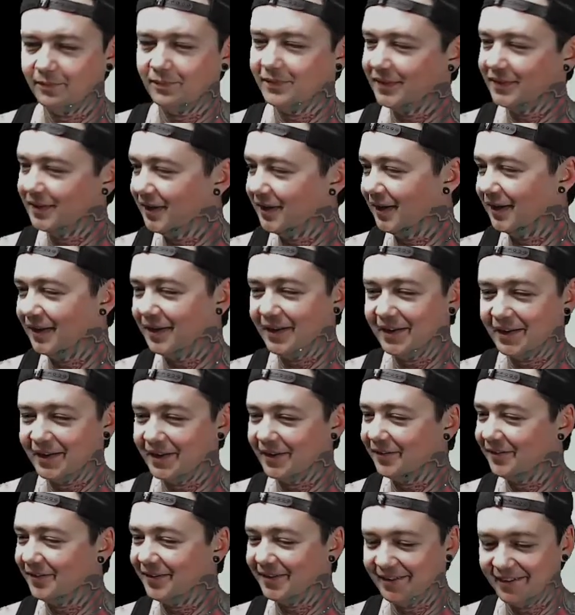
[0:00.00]
kind I like
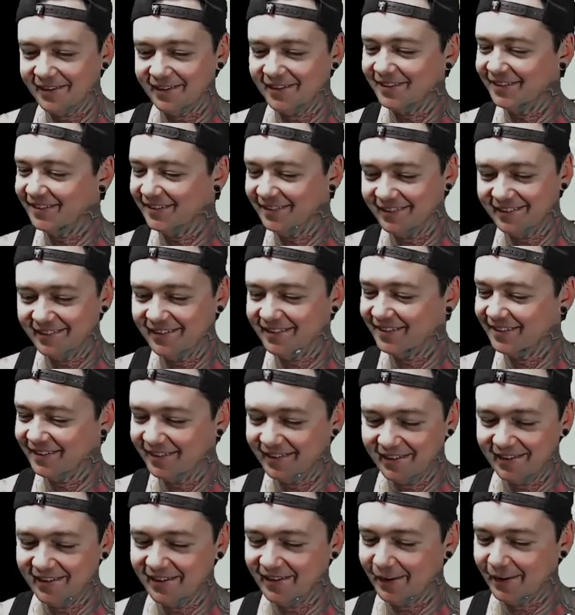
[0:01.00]
that right there.
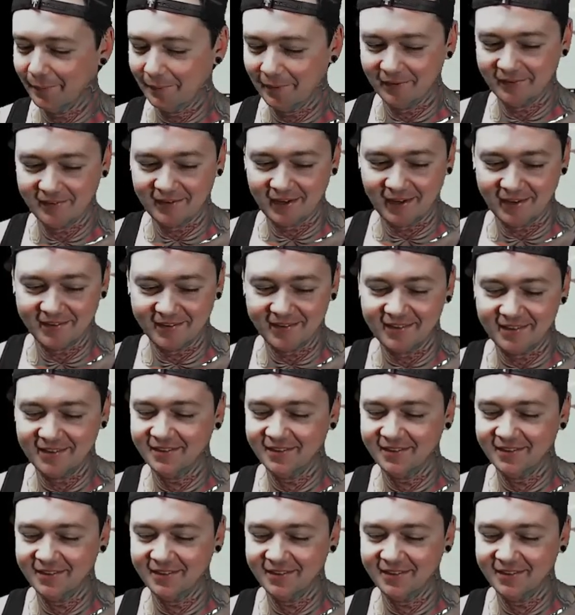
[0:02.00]
That part's catchy.